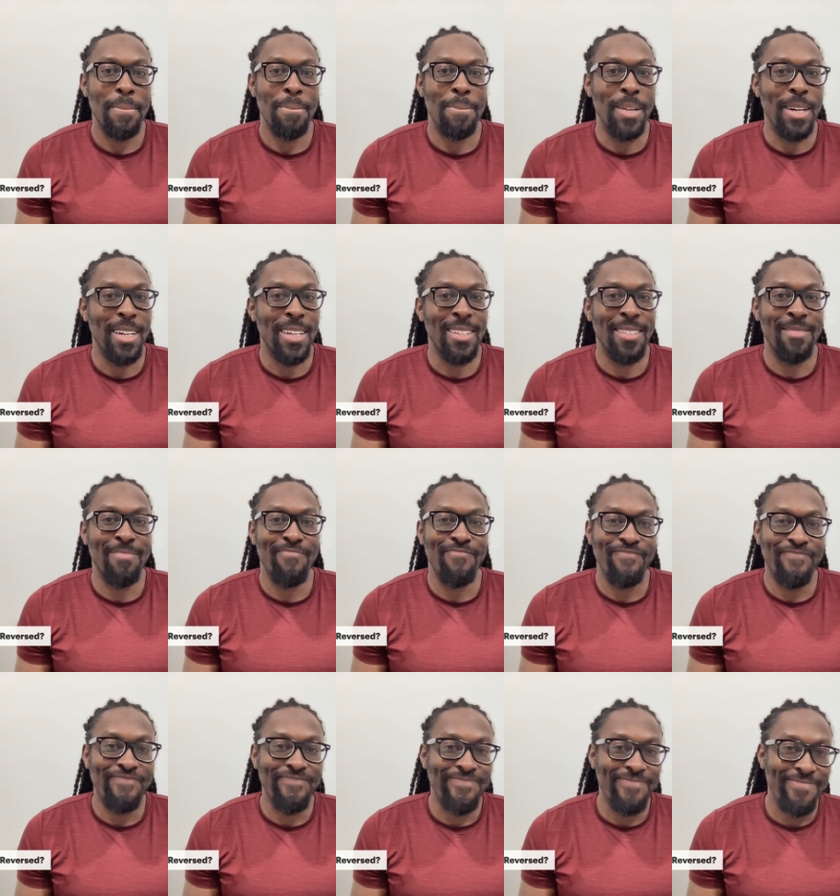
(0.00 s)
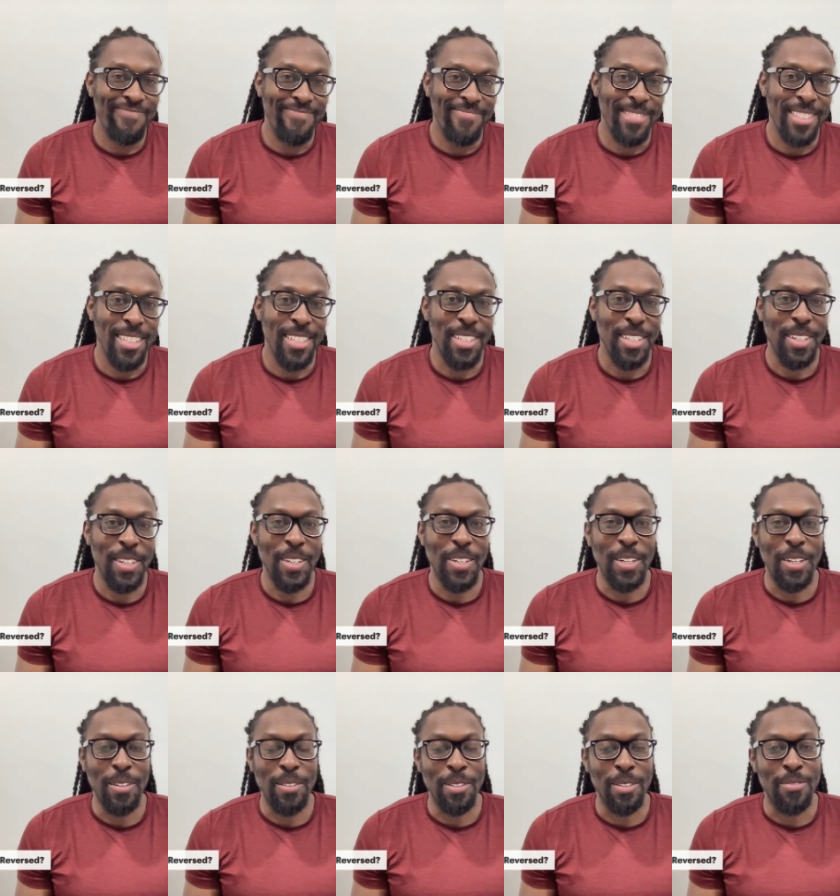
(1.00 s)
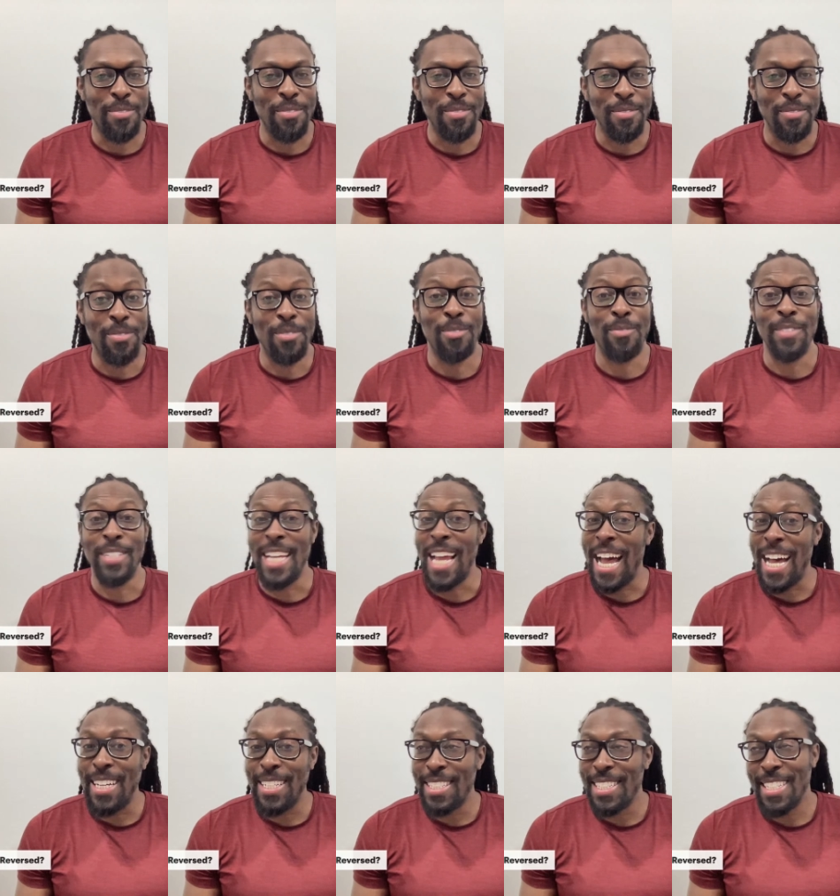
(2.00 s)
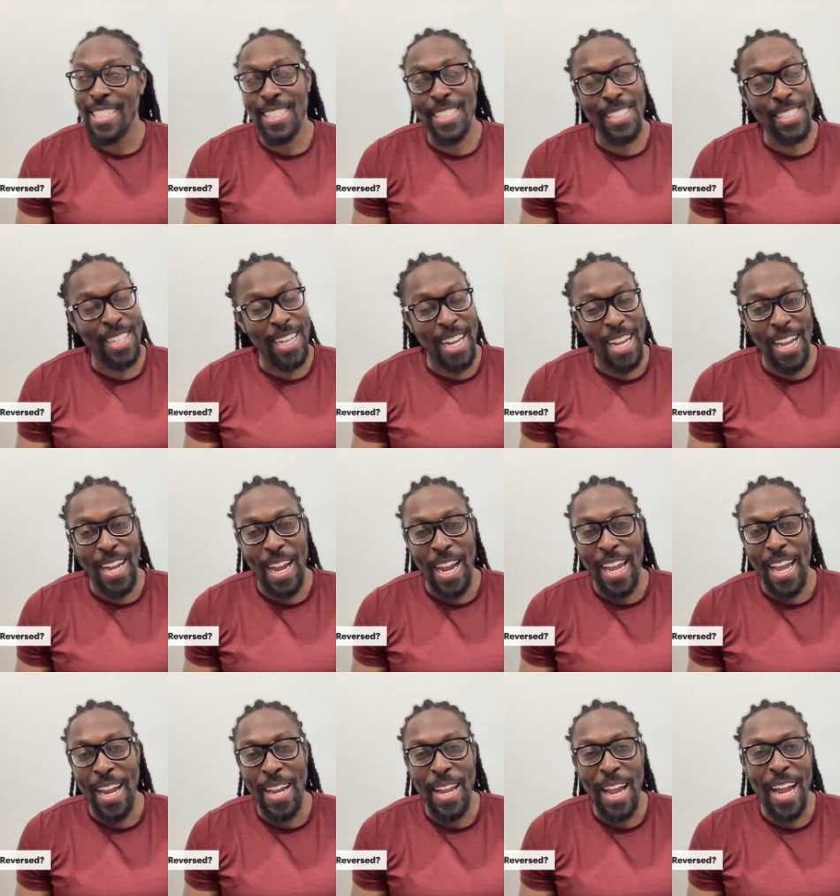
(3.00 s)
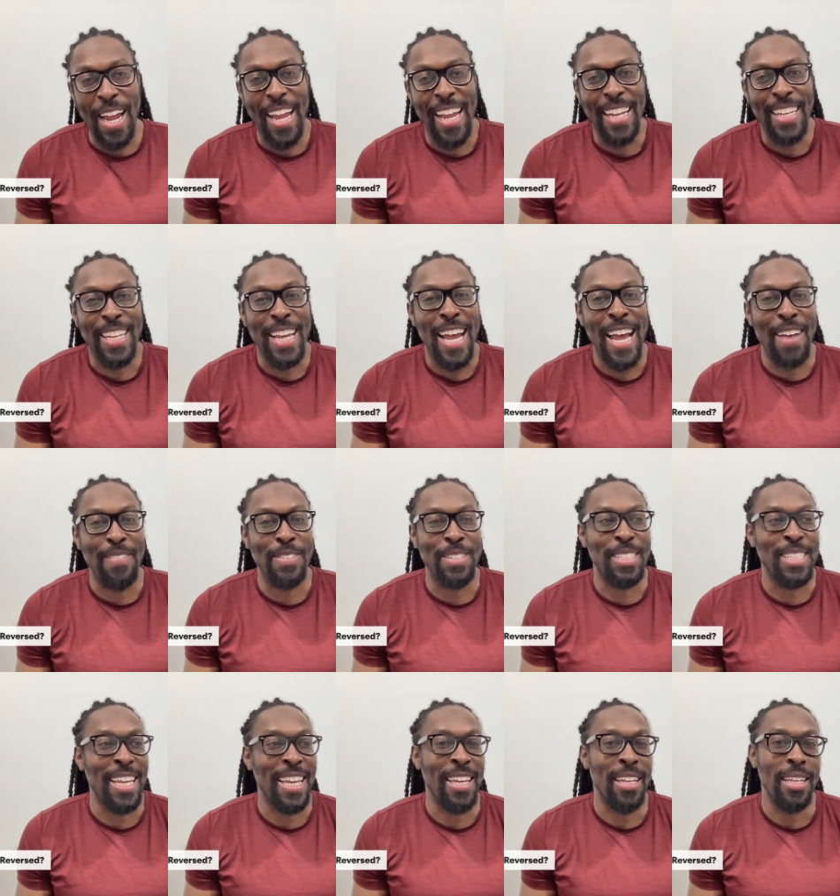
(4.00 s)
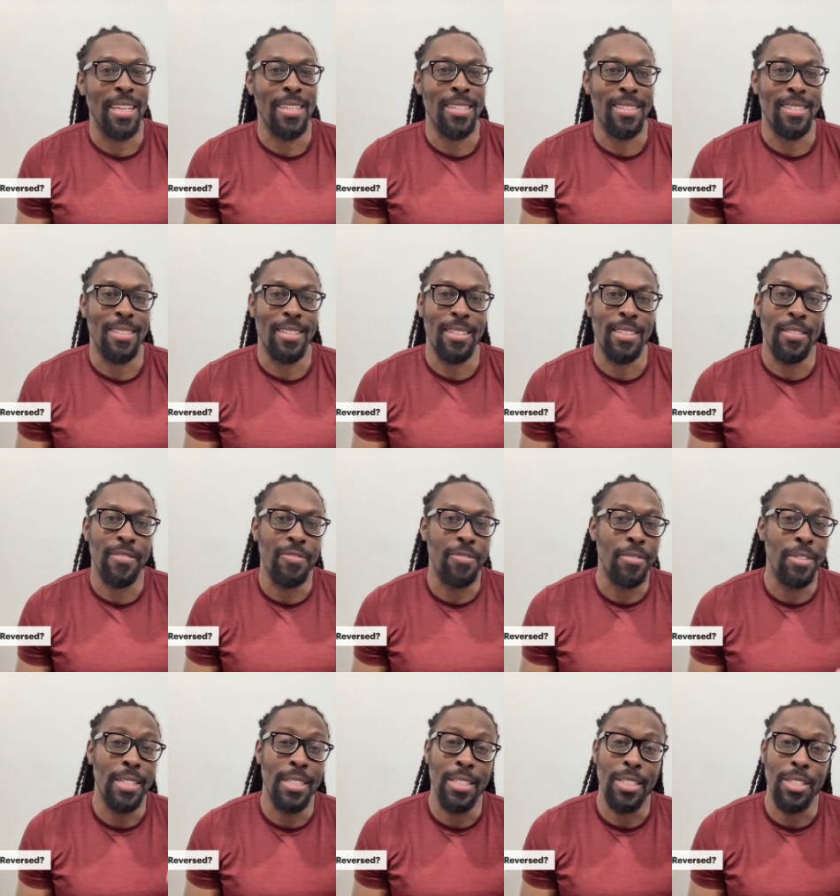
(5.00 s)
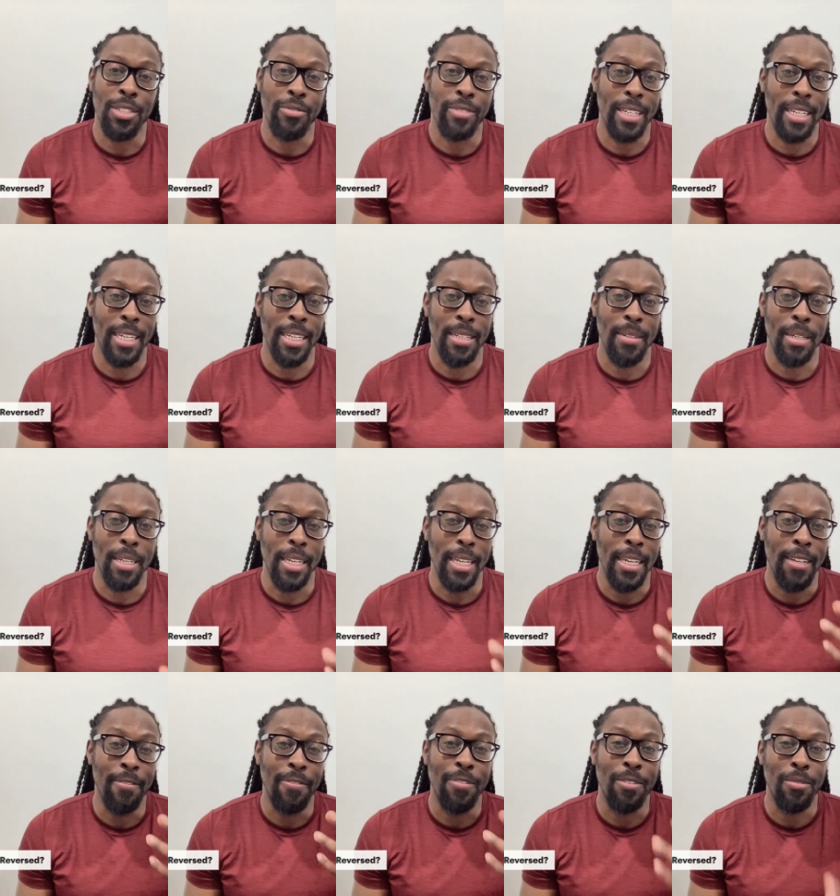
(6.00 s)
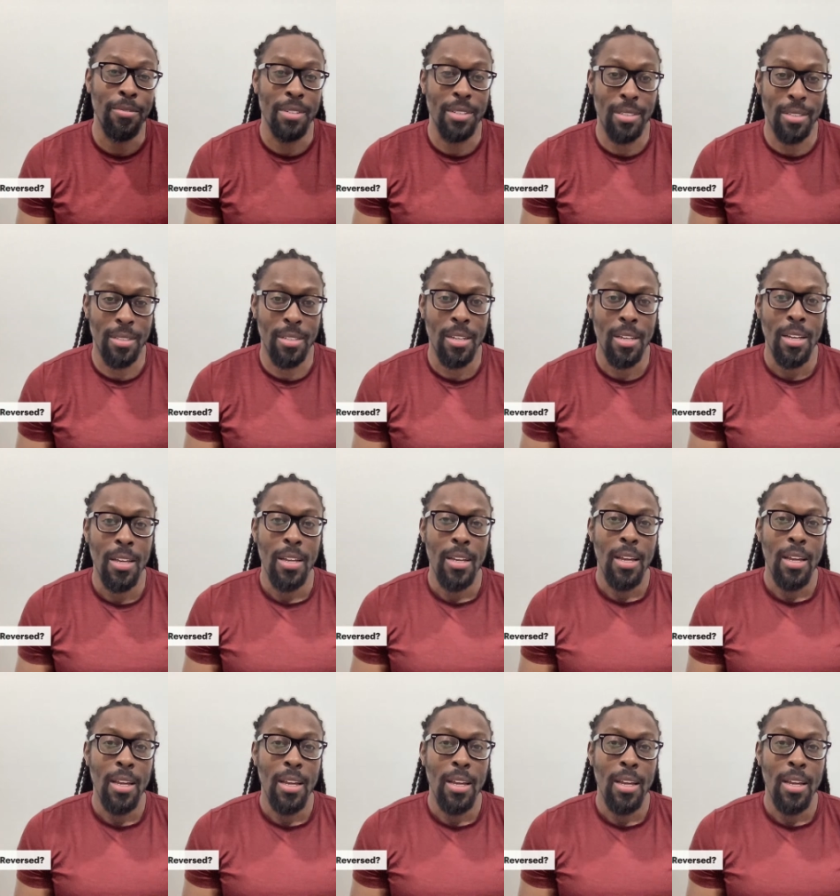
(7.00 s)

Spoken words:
But the reality is, and I hate that I have to say it, is this food industry influence.